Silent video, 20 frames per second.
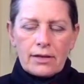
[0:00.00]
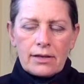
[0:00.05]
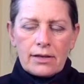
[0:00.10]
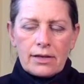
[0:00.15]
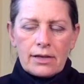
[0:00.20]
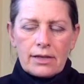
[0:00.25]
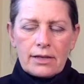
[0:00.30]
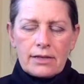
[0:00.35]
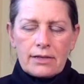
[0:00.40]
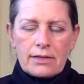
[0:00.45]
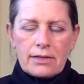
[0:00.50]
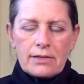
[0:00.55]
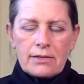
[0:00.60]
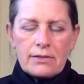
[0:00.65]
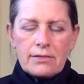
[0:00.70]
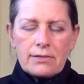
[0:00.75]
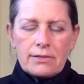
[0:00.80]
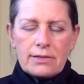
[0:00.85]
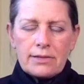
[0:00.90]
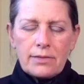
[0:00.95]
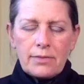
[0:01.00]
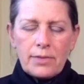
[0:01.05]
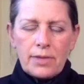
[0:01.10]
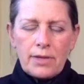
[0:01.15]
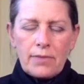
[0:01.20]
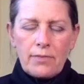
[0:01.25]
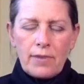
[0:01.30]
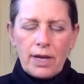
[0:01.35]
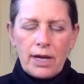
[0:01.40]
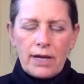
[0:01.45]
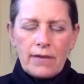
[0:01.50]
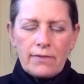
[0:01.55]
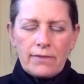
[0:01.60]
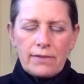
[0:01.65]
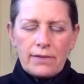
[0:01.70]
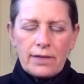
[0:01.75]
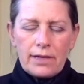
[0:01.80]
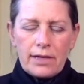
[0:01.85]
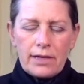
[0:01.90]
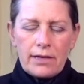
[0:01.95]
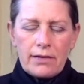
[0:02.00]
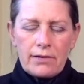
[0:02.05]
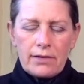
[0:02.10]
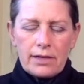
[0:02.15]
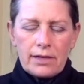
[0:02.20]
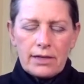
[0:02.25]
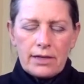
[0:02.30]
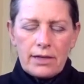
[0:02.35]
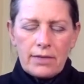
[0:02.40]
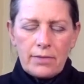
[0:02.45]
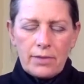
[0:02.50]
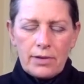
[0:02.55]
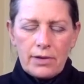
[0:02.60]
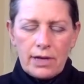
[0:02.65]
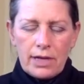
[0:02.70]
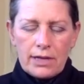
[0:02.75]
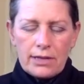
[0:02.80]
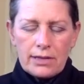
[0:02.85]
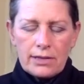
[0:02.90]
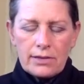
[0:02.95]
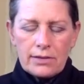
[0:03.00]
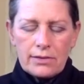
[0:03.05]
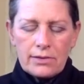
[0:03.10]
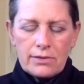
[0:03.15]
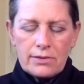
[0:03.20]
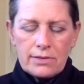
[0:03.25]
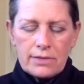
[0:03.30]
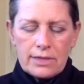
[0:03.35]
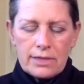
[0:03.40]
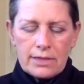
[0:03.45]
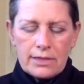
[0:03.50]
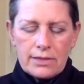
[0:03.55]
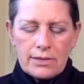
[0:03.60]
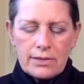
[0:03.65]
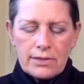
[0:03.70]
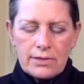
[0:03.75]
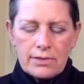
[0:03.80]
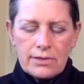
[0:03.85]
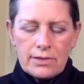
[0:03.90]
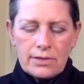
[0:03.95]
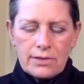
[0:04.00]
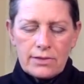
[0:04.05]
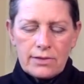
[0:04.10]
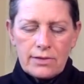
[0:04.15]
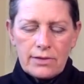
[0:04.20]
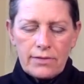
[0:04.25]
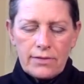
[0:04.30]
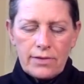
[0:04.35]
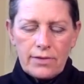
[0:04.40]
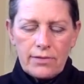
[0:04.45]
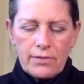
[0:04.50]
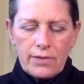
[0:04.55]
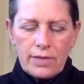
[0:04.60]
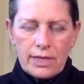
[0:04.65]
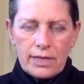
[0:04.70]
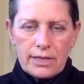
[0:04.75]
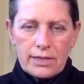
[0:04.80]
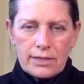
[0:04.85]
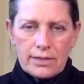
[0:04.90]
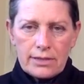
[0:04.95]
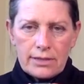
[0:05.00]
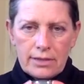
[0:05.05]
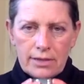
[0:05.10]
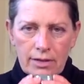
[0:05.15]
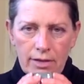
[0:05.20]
And continue sipping mindfully. You can keep your eyes closed as you do so if you wish.